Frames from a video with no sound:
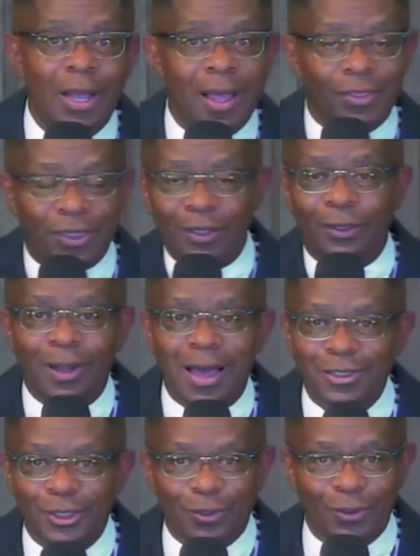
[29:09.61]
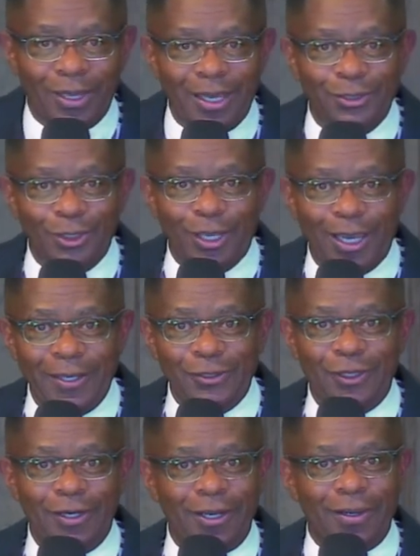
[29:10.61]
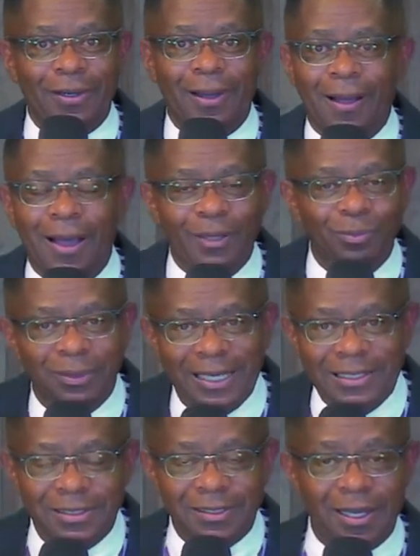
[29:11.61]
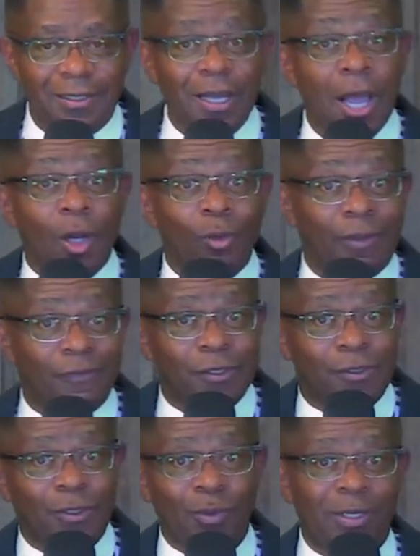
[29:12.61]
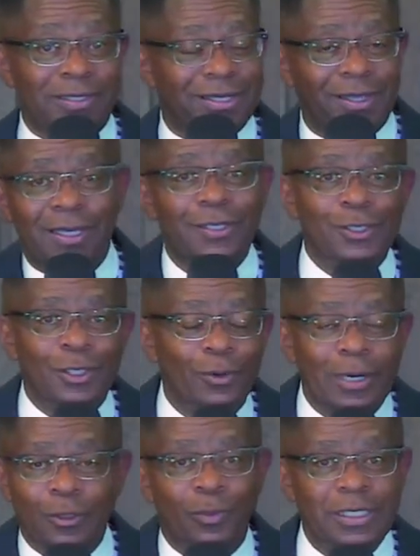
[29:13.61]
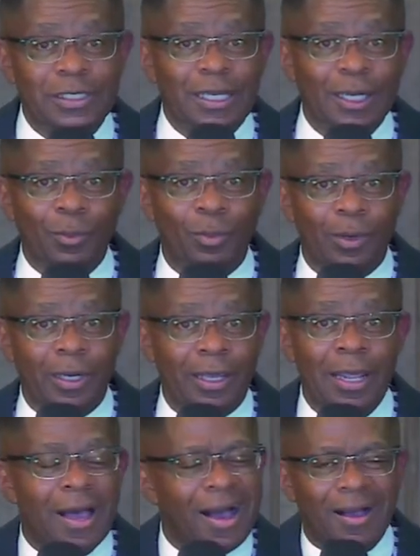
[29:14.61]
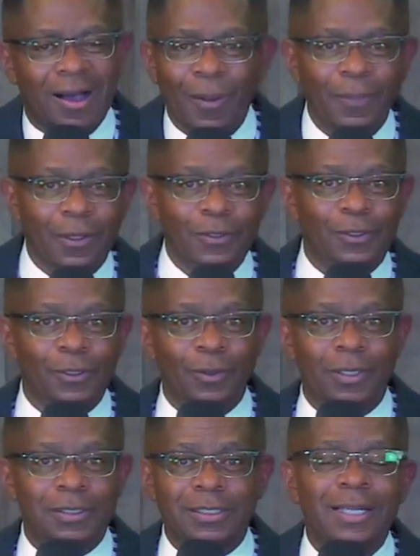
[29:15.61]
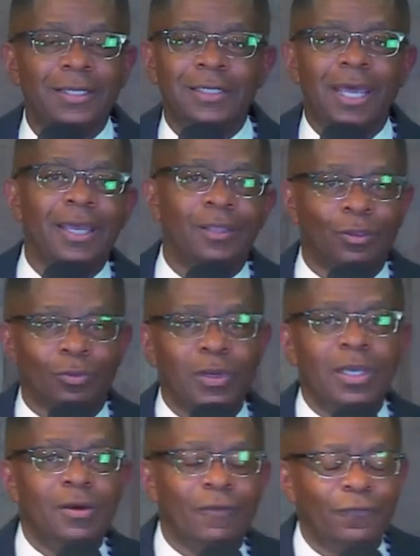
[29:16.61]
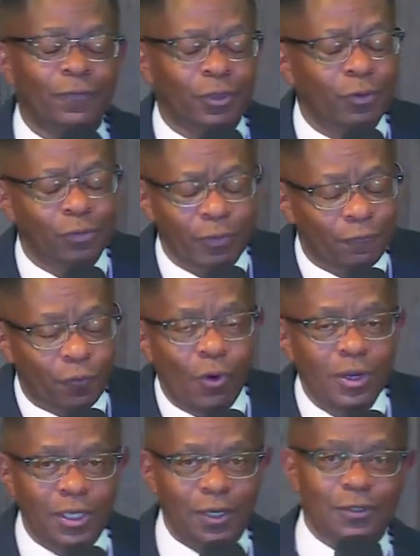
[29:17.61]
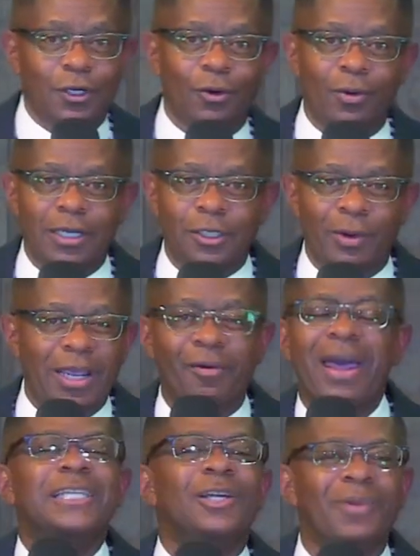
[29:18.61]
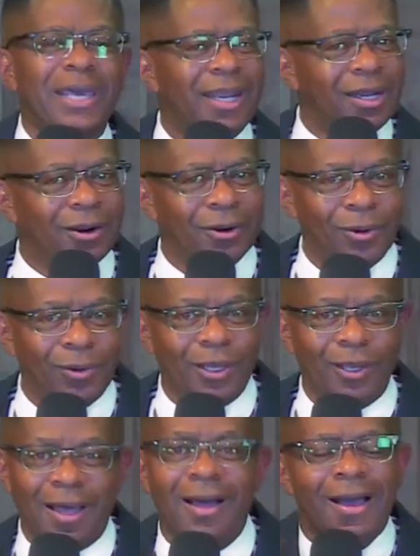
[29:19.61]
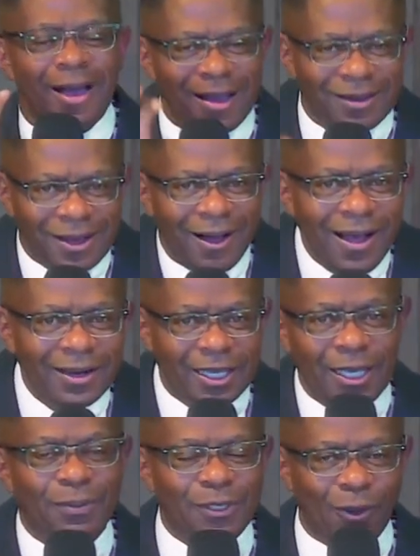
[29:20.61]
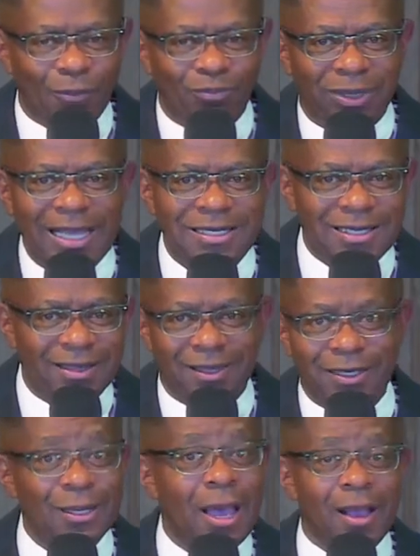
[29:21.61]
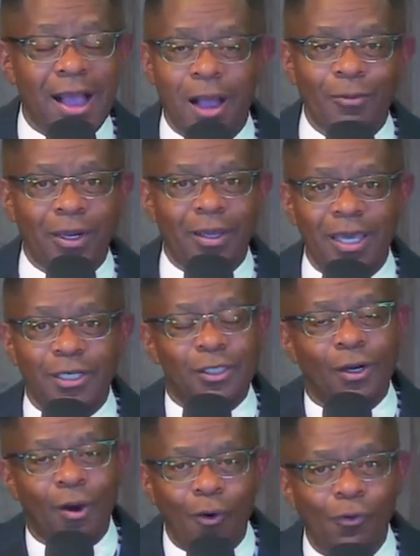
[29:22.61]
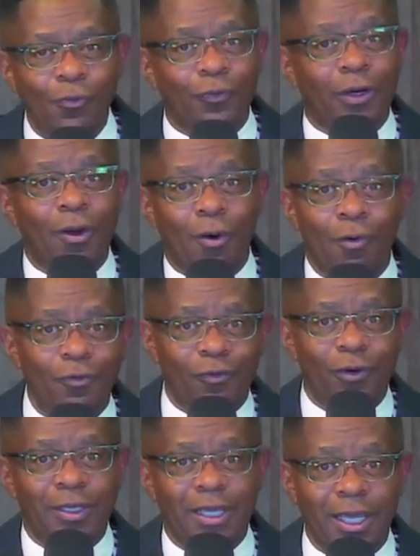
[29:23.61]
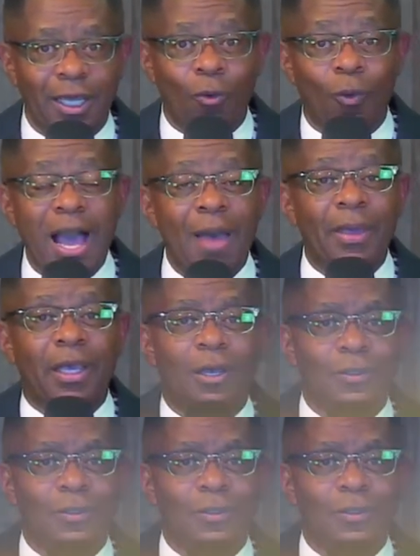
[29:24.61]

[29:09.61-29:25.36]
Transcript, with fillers: theological education here. God blessed us with students this year as we celebrated. A couple of students didn't take three or four through, through four years to graduate, graduated early. God, God keeps on blessing this congregation over and over again. Why? Because